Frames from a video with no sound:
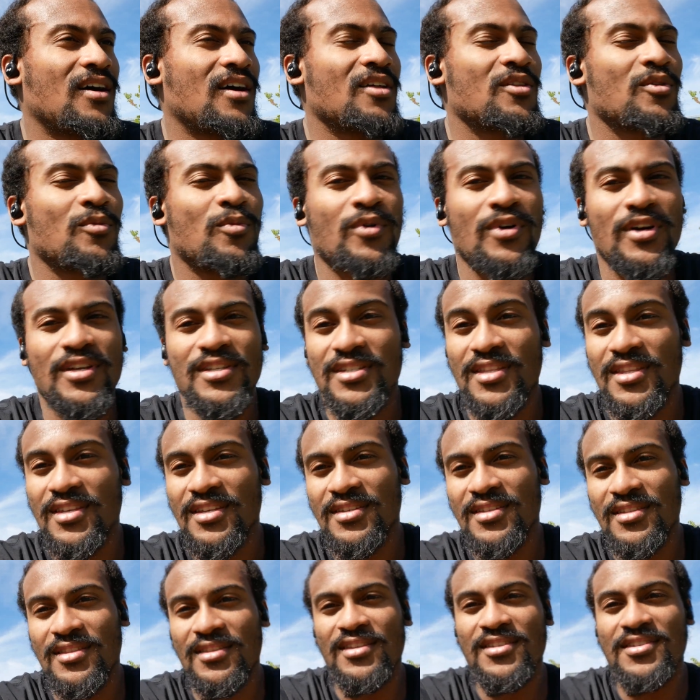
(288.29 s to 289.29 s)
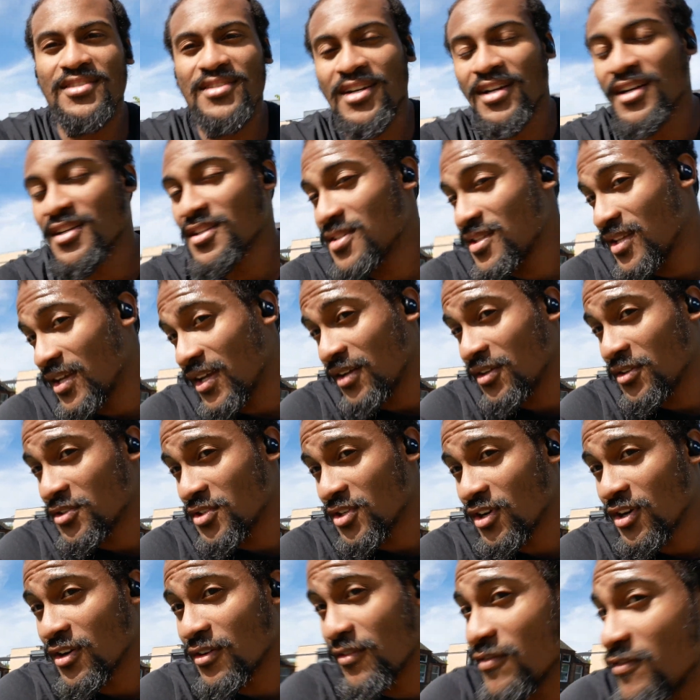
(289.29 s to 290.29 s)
Other points of this, these touch dials are